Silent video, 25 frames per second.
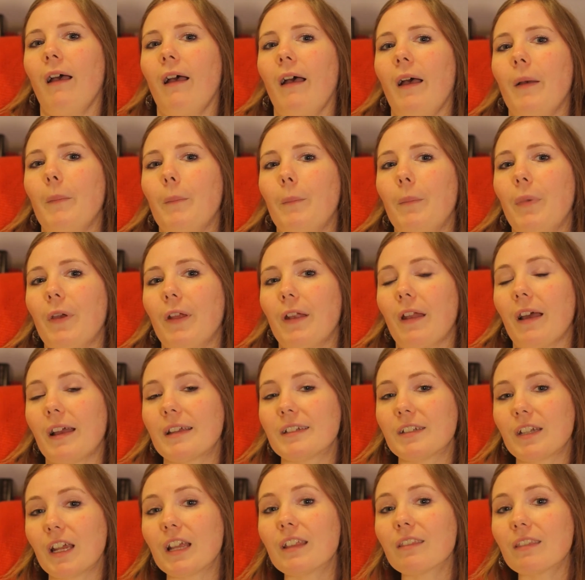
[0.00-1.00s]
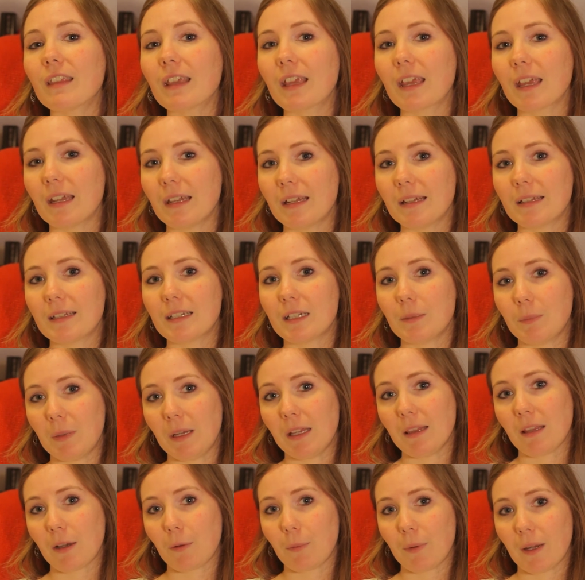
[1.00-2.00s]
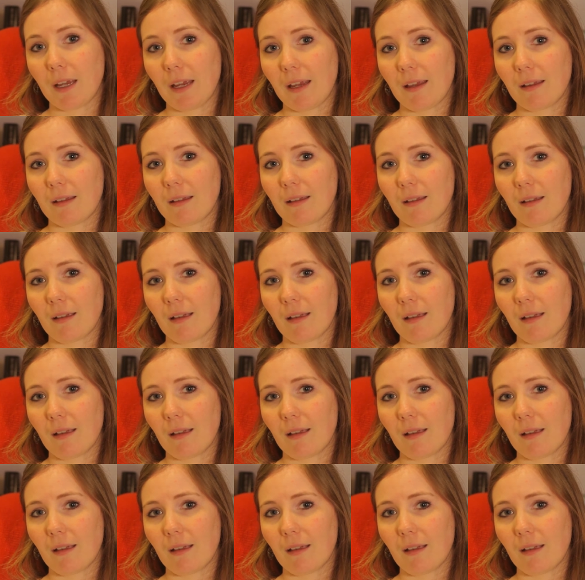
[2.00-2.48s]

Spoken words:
but I don't think it needs to be that way.